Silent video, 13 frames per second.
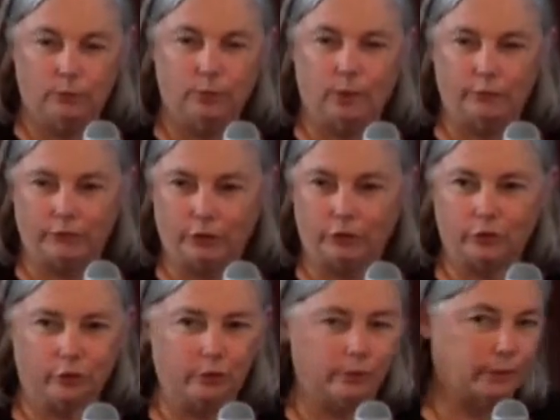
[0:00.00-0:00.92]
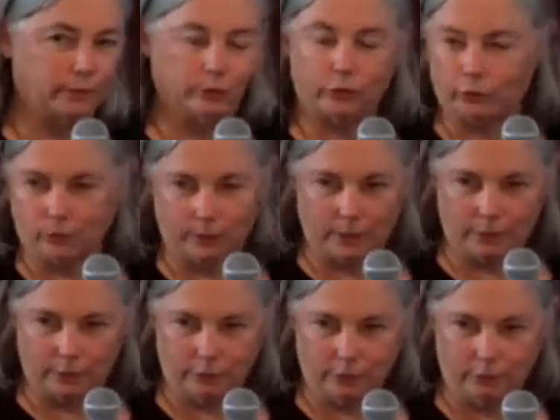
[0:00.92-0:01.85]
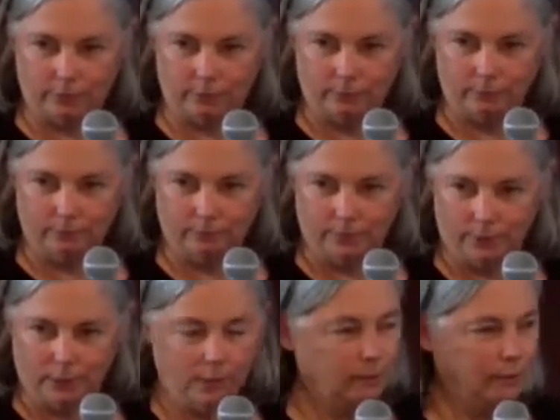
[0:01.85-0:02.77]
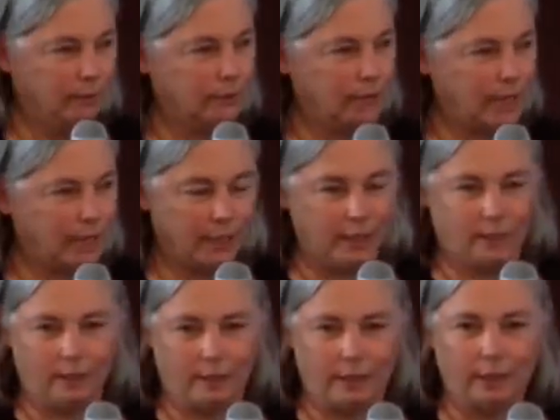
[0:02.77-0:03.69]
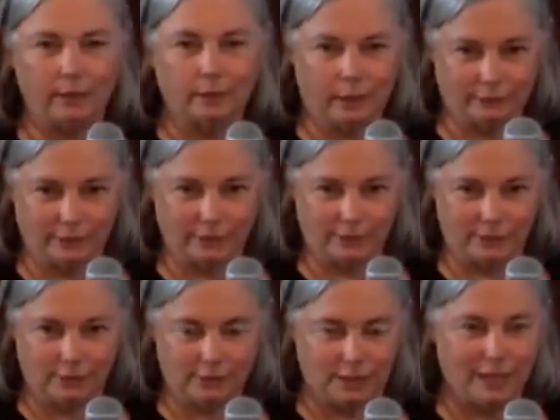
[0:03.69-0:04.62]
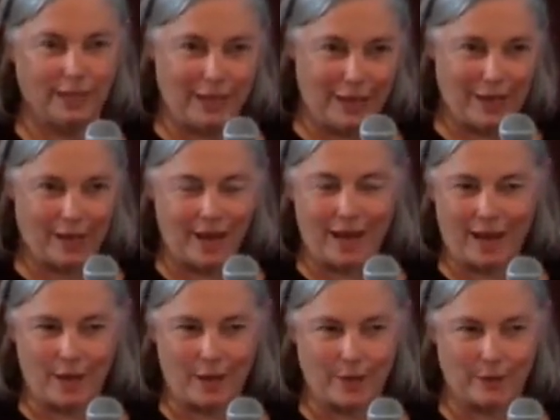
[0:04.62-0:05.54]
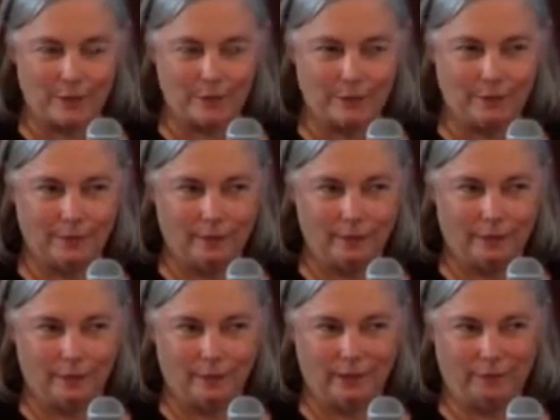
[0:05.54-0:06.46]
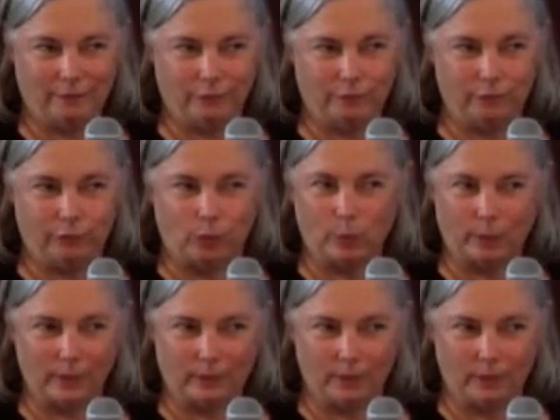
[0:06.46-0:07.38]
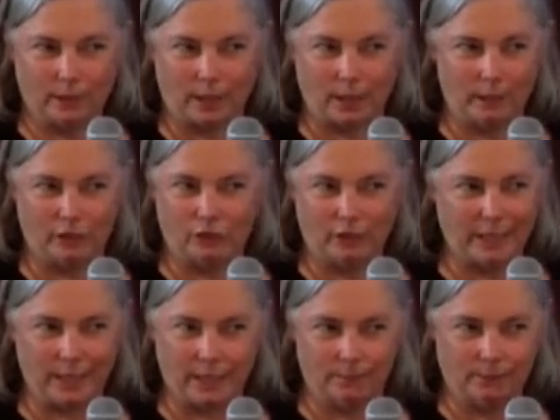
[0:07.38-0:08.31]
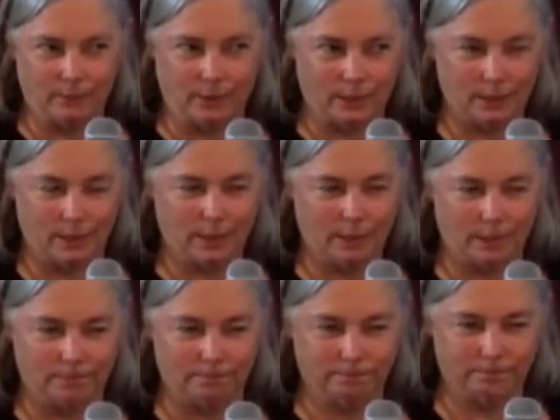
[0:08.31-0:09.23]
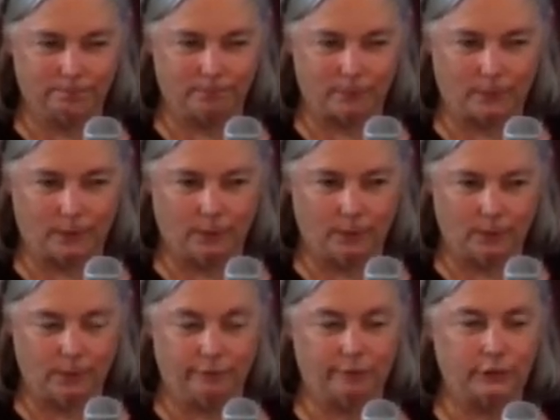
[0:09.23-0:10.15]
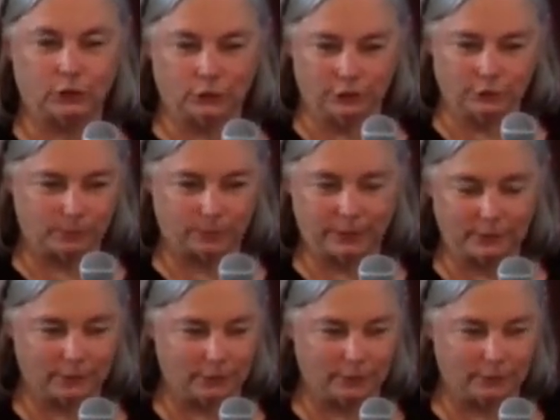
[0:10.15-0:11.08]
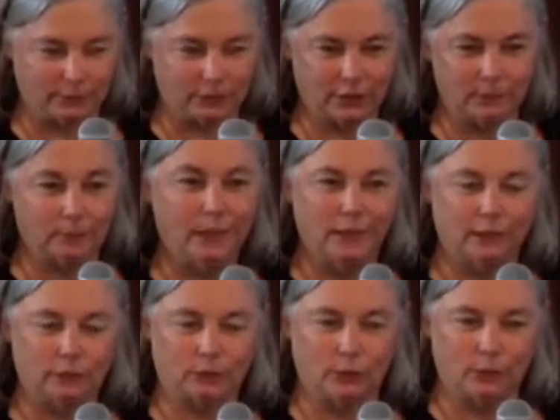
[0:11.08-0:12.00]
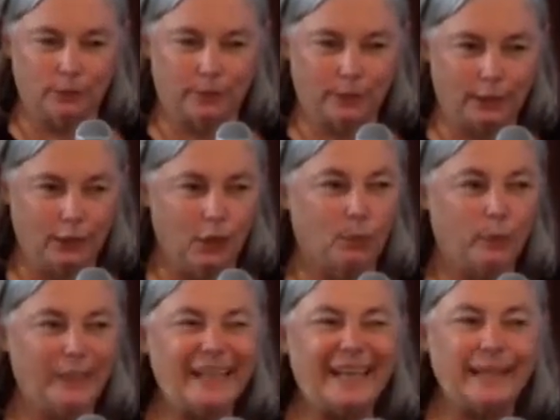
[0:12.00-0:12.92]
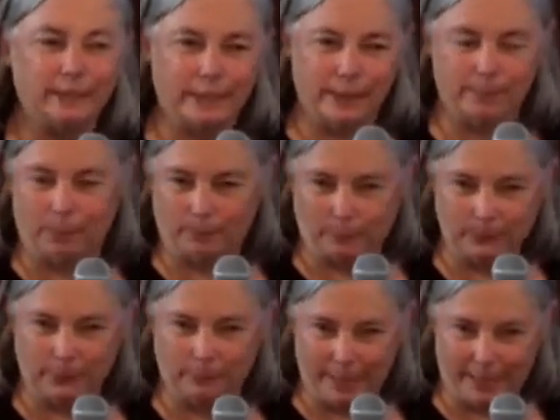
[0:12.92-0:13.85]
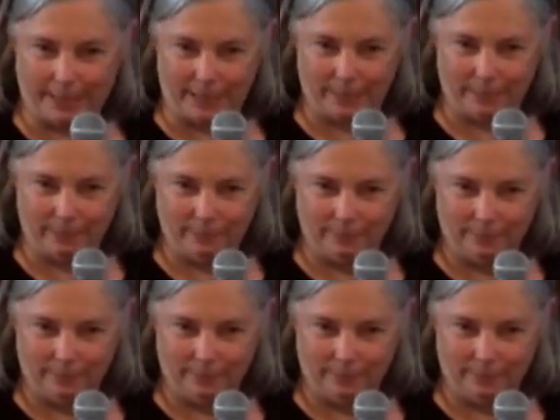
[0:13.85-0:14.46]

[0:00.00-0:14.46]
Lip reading: 12 years ago, they were suing us. Today, they love us, and even Ford and GM officials, president of GM, has told me, we can't keep up with demand.